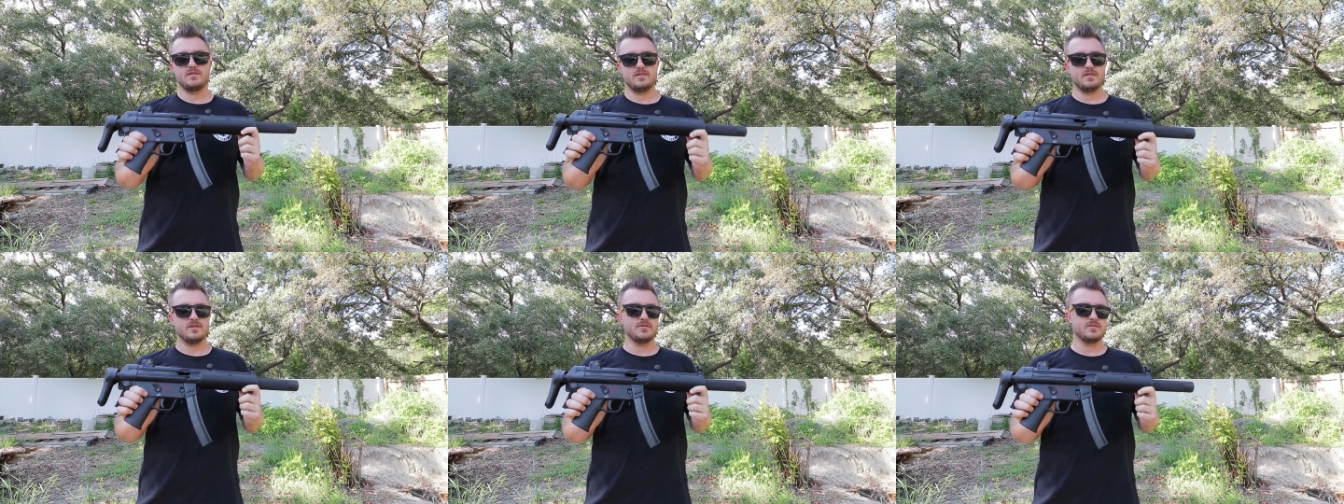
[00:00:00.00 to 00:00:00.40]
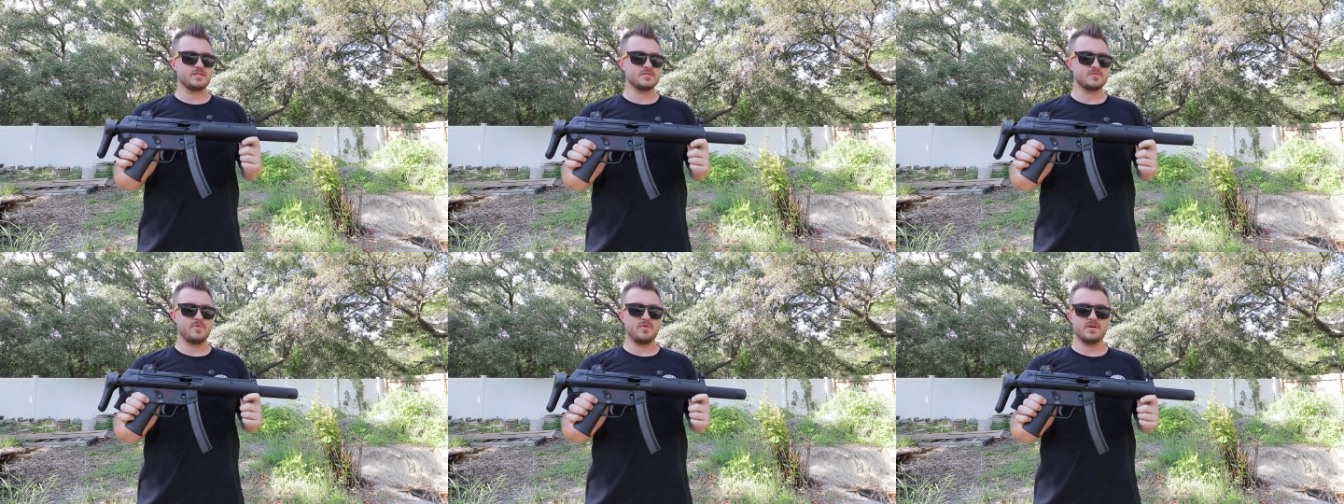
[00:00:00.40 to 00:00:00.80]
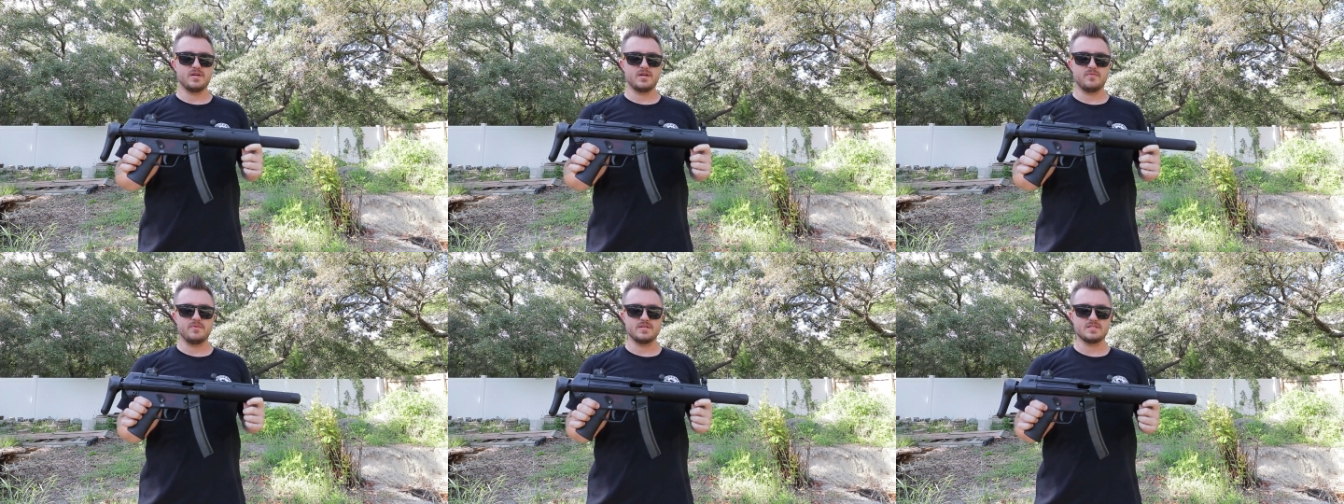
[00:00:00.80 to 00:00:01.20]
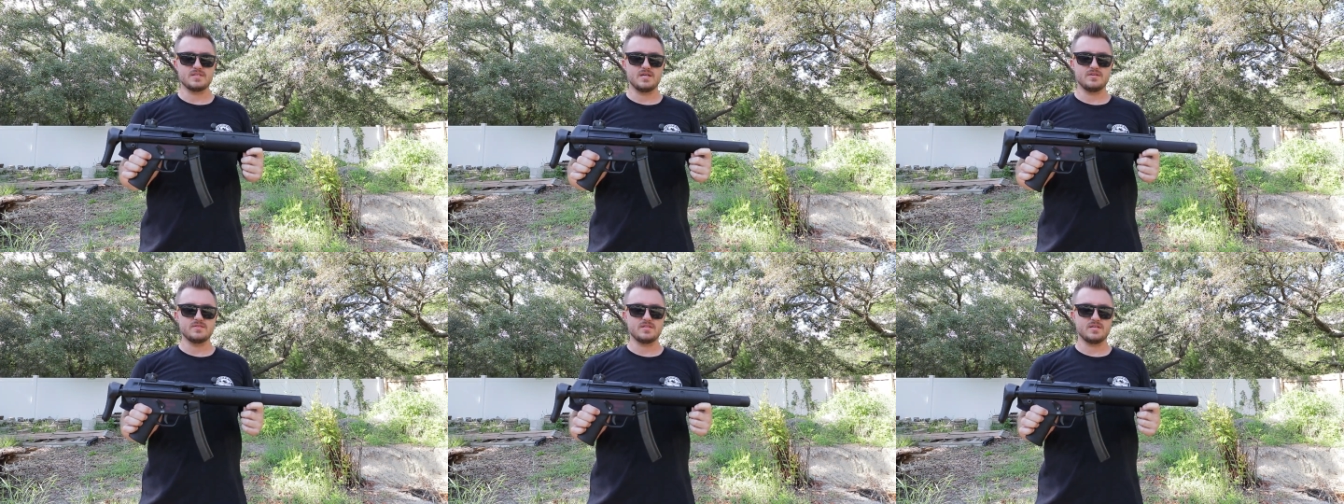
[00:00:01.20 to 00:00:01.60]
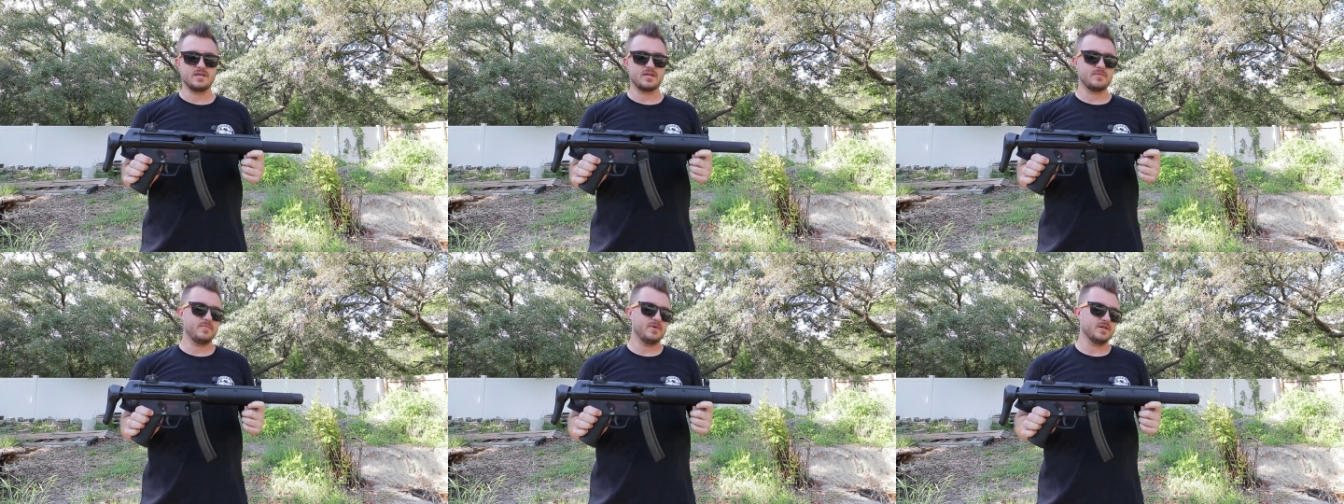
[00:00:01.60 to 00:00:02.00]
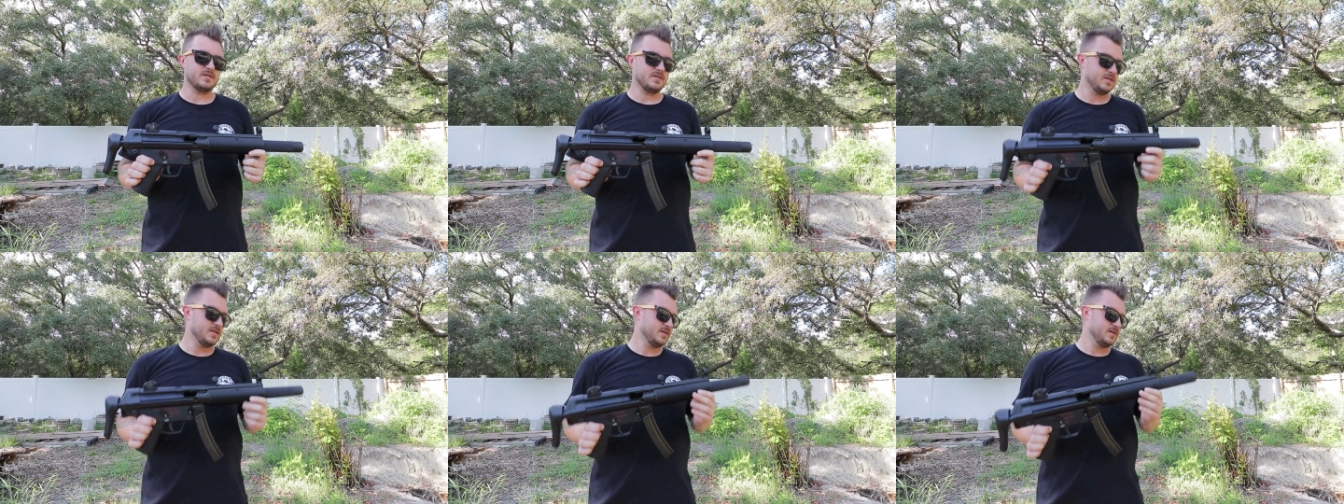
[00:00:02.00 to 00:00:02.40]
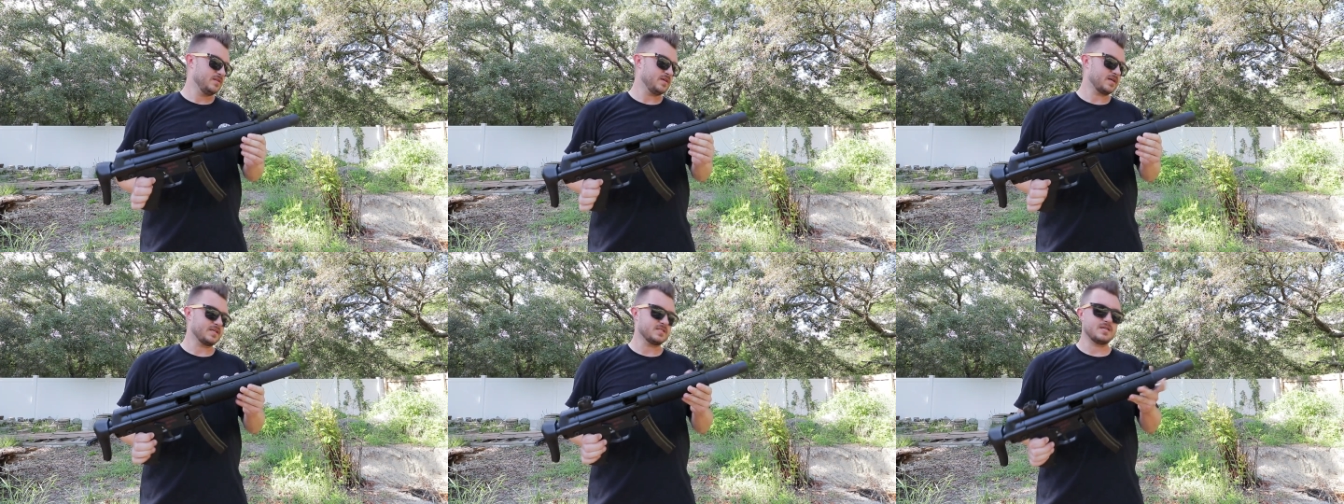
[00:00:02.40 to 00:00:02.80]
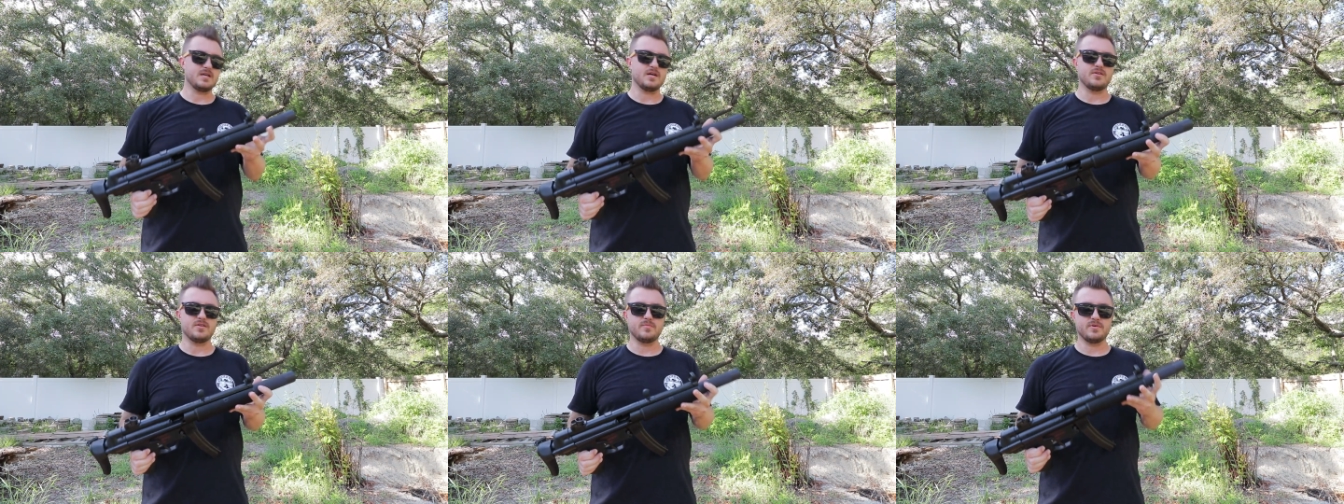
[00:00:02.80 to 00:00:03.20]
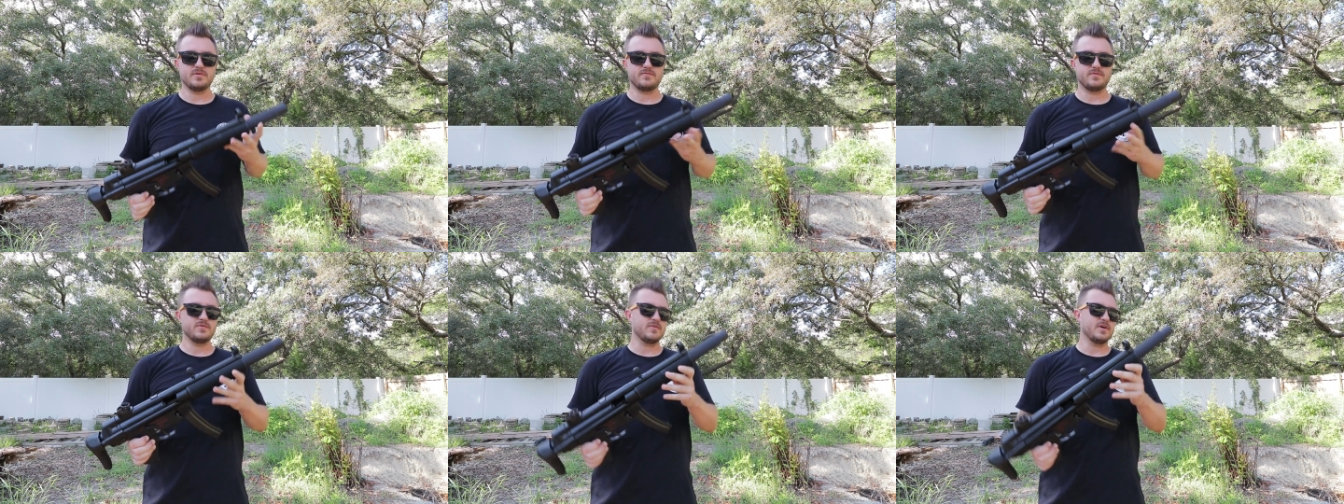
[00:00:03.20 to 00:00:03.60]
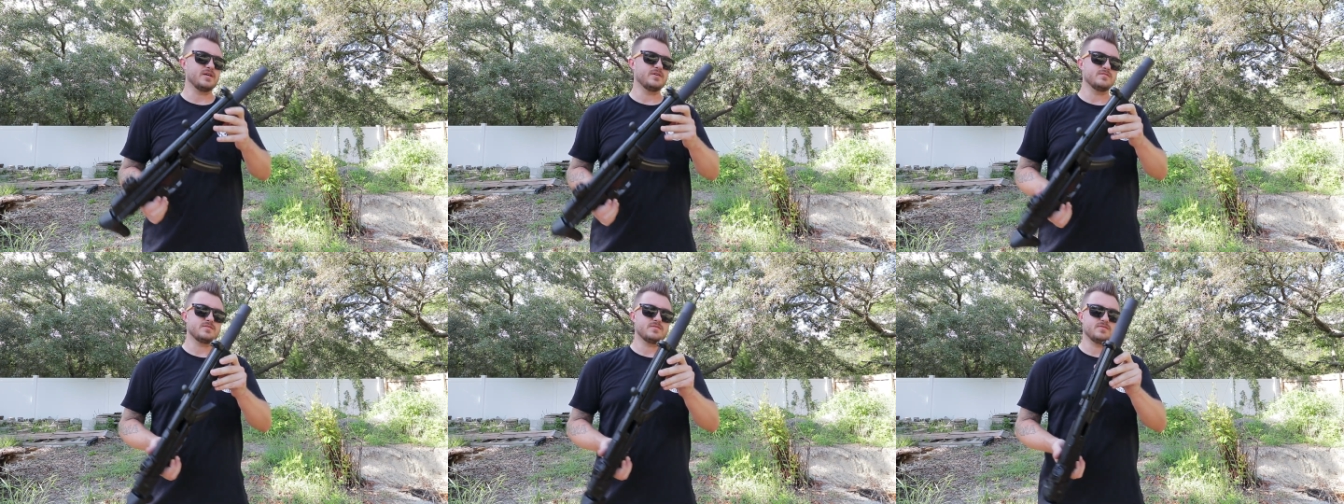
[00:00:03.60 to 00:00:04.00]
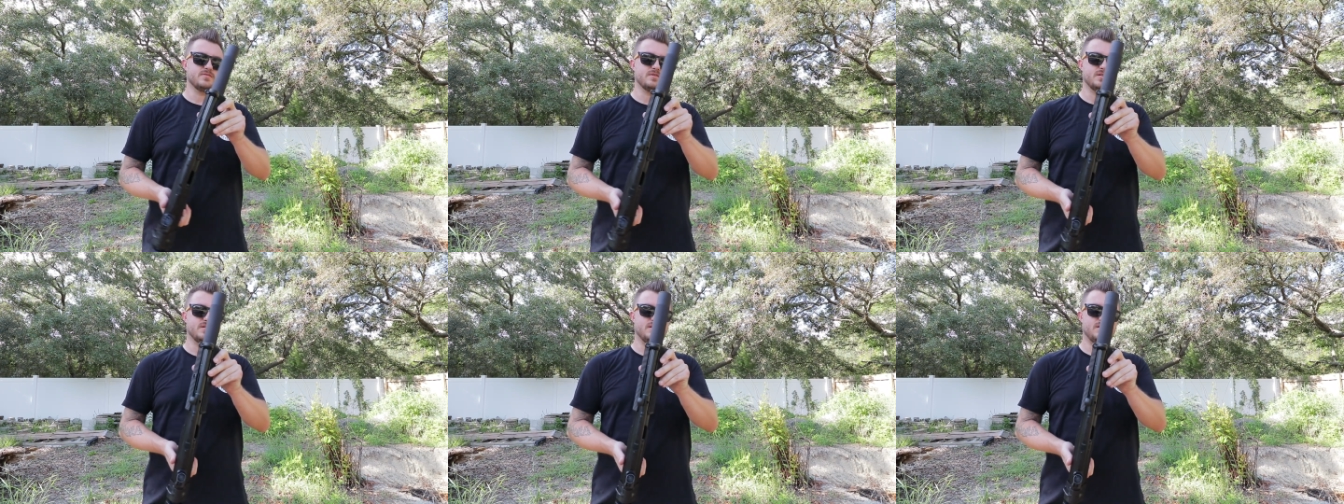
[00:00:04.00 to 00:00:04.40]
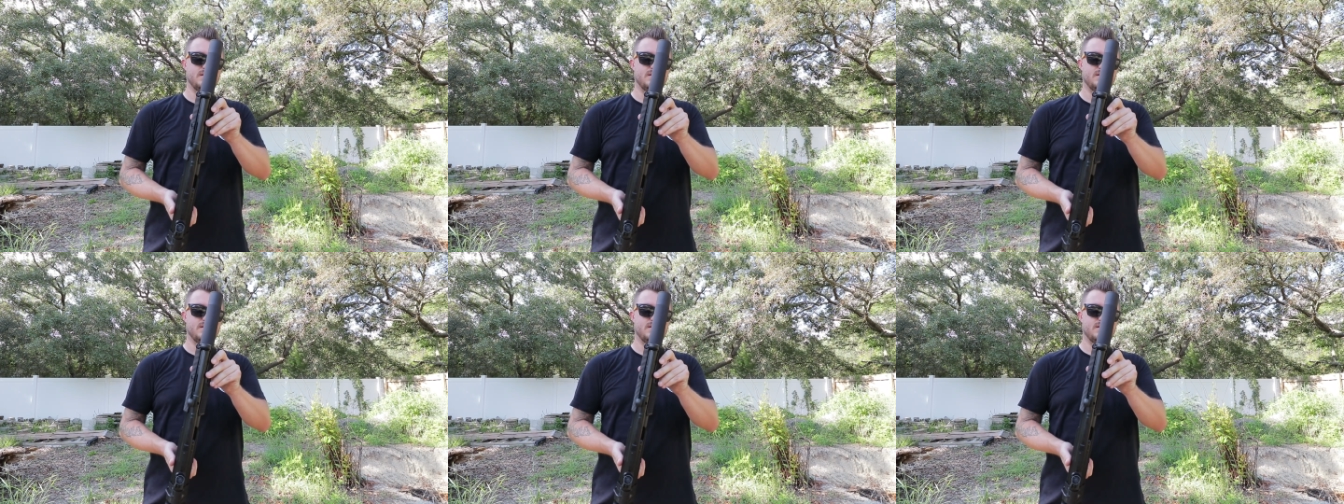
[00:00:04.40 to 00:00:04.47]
A little disappointed on what it sounds like, but like I said, I only put a few rounds through it,